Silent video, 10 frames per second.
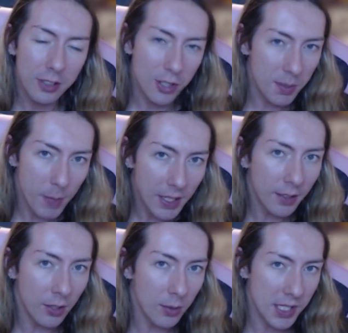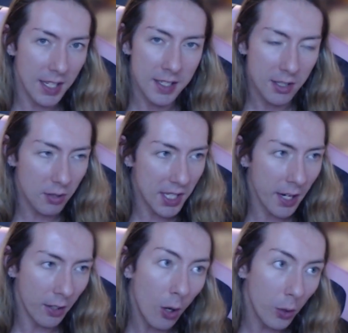just making no sense. They're
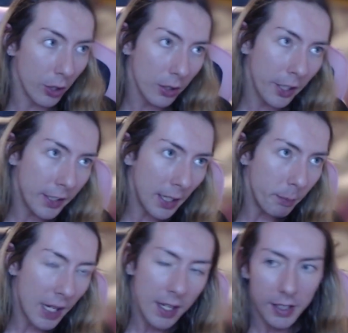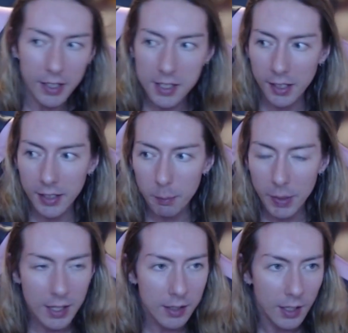saying, oh, you're going to get banned. He's going to get
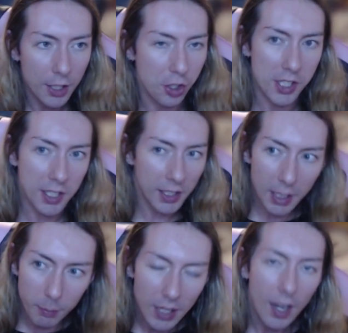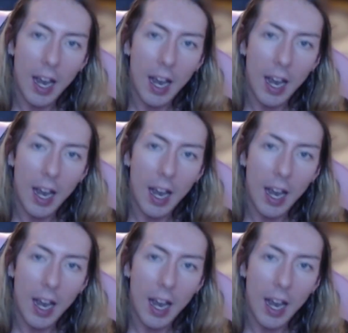banned. She's going to get banned.